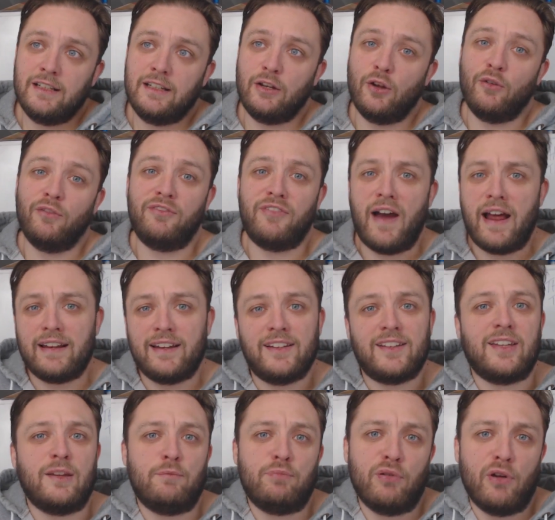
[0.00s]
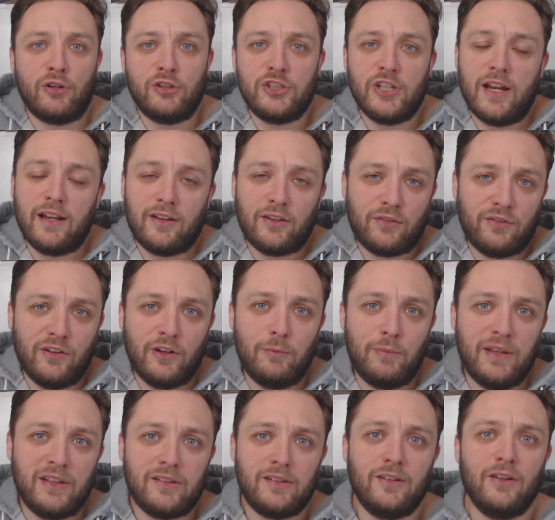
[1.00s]
vanity projects for the
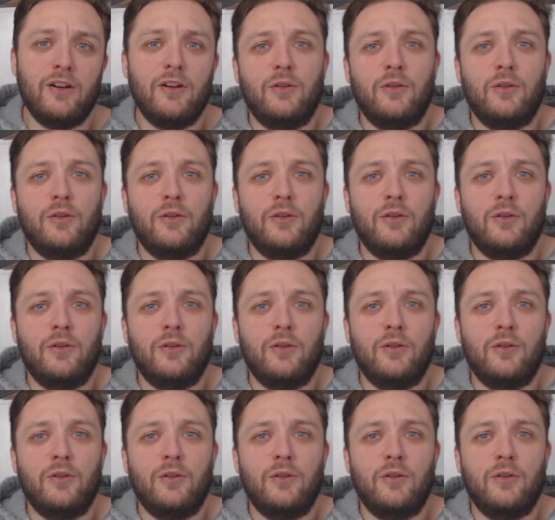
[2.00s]
business.